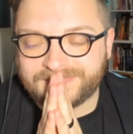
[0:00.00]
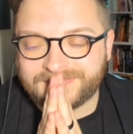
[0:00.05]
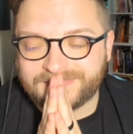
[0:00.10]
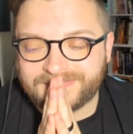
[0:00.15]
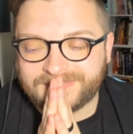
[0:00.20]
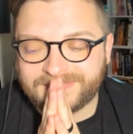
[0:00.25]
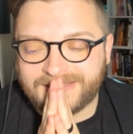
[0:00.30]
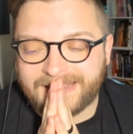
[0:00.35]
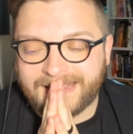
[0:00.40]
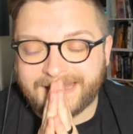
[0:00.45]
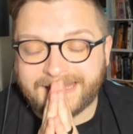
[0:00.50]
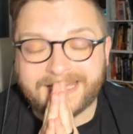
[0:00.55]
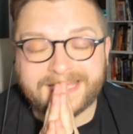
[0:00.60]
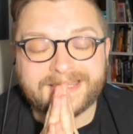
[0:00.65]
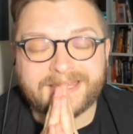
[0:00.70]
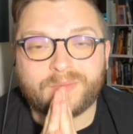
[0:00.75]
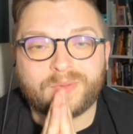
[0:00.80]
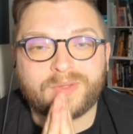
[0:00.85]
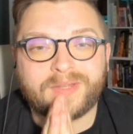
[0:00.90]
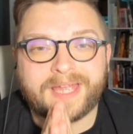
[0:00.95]
I guess I
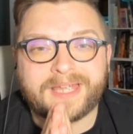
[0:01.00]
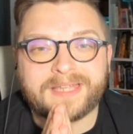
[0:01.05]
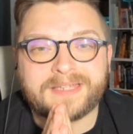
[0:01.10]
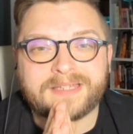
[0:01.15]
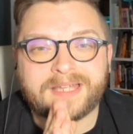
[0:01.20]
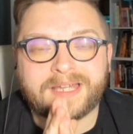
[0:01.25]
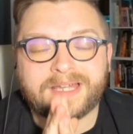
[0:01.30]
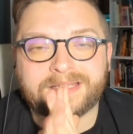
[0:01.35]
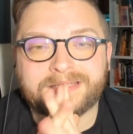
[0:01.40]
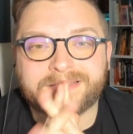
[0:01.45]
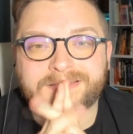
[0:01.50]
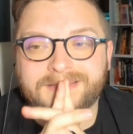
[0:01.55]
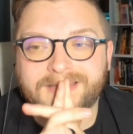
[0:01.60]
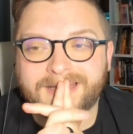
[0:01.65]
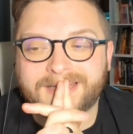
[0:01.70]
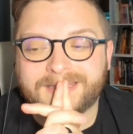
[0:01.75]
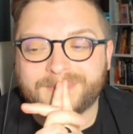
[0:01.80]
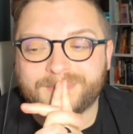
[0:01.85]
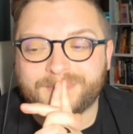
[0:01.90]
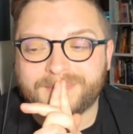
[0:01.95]
will end on
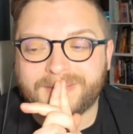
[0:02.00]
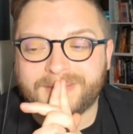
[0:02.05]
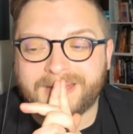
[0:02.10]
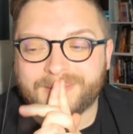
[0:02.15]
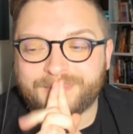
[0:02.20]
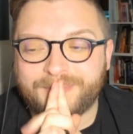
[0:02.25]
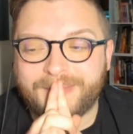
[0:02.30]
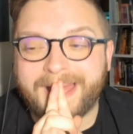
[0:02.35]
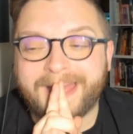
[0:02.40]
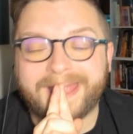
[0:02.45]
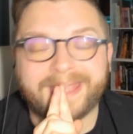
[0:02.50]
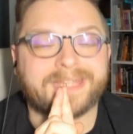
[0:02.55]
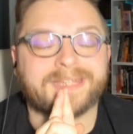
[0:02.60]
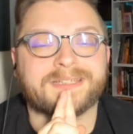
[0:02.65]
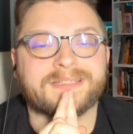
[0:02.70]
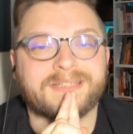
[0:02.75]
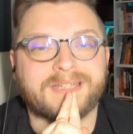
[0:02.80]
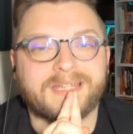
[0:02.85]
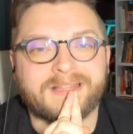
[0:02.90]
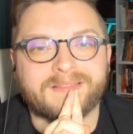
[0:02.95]
my
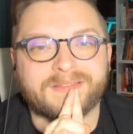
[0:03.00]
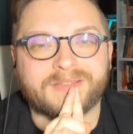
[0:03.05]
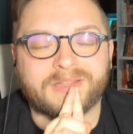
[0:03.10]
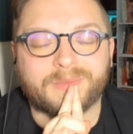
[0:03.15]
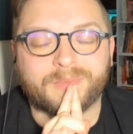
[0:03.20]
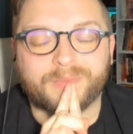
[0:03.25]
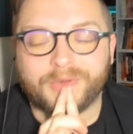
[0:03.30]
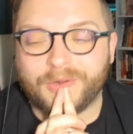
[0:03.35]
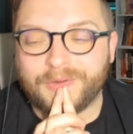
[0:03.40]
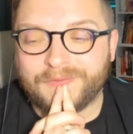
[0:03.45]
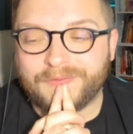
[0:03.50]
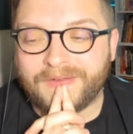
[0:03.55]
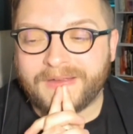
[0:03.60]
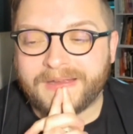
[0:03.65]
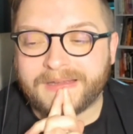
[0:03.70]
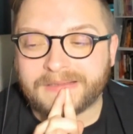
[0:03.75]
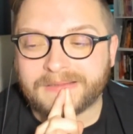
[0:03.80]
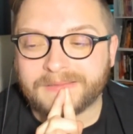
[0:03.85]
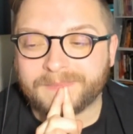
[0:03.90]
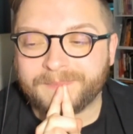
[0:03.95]
little
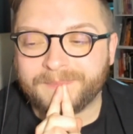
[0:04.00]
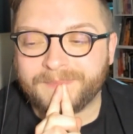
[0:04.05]
profile.